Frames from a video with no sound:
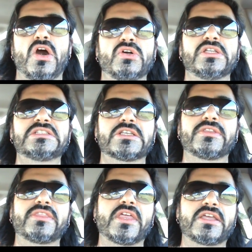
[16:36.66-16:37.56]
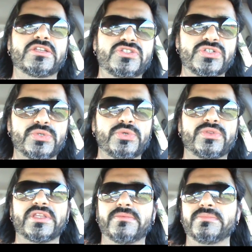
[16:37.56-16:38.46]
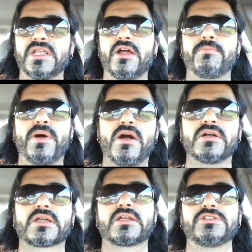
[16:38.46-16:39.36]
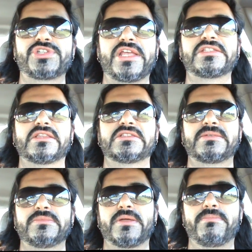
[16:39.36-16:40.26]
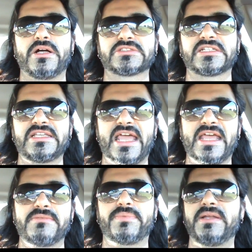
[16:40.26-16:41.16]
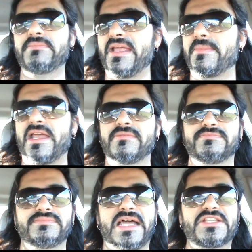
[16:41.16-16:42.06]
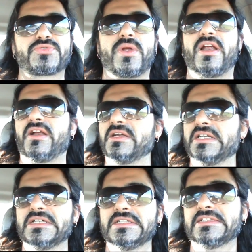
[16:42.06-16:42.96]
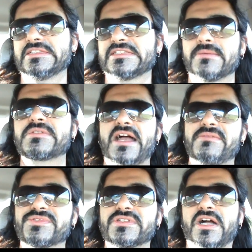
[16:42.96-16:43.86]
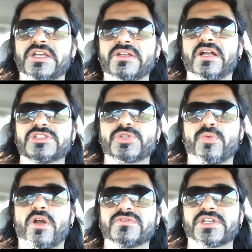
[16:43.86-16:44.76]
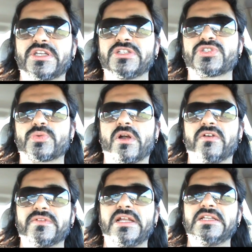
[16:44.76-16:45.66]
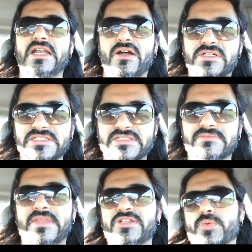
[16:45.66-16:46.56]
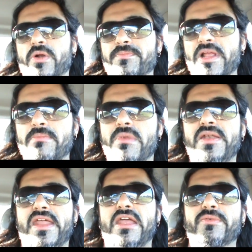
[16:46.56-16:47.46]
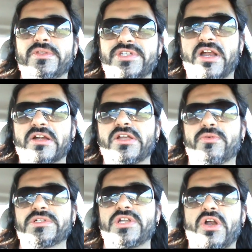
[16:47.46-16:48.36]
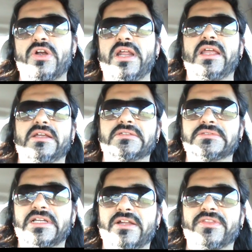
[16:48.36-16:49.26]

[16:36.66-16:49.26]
only so that they could do the, Punk chasing the belt again. But, hey, man, that's where sometimes a swerve's a good swerve, because they swerved me on Monday with Jericho returning and,